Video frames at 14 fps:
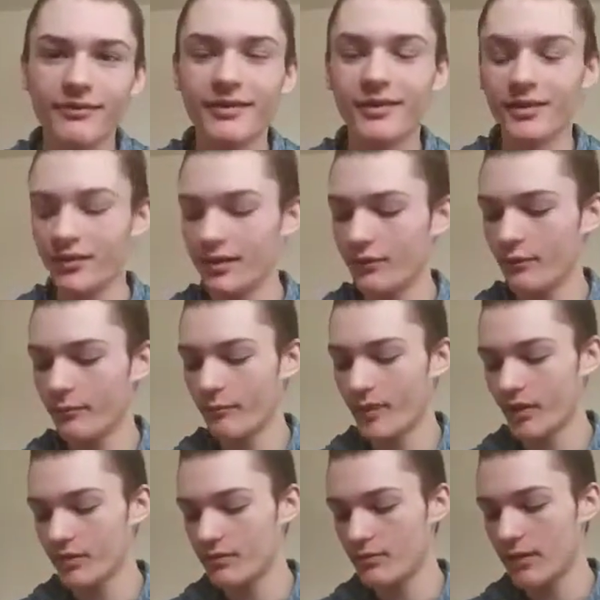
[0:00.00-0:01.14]
You know, in a
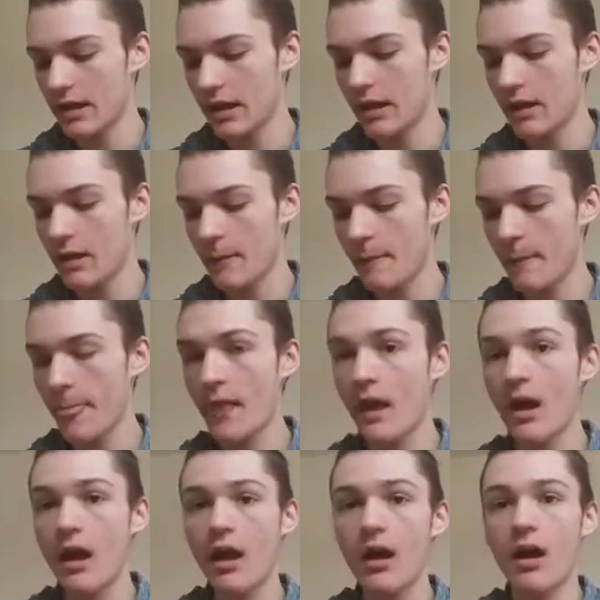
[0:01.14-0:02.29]
manner of speaking,
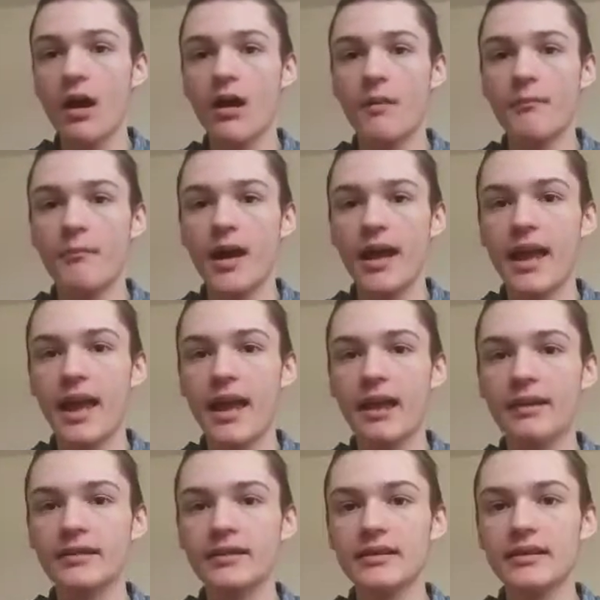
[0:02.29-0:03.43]
um, my
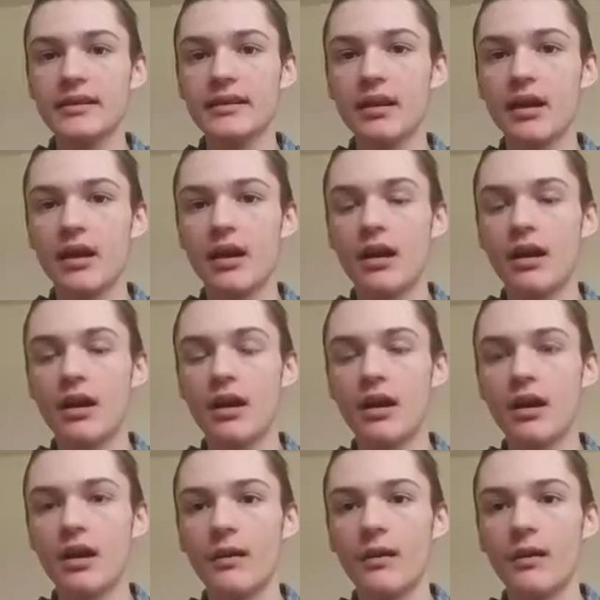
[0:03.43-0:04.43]
hands uh,